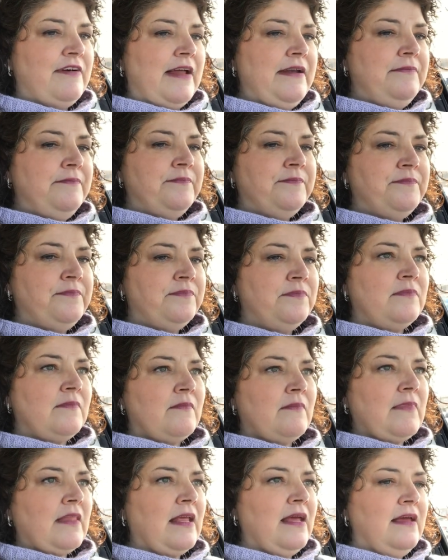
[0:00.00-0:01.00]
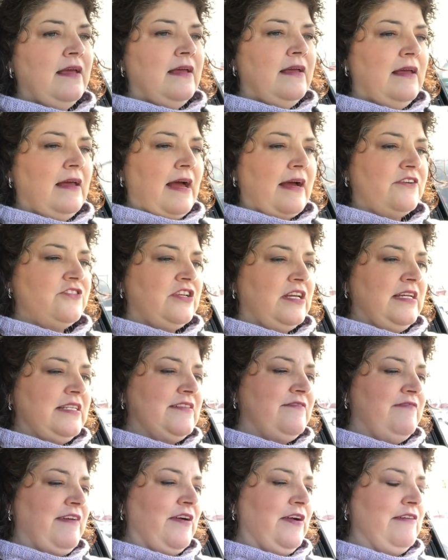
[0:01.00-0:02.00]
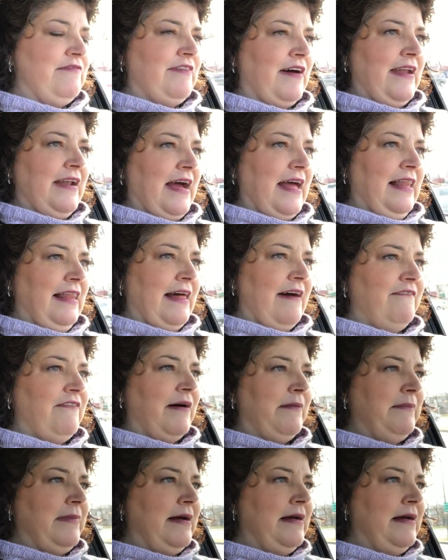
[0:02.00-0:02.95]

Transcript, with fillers: fun actually it's very fun I love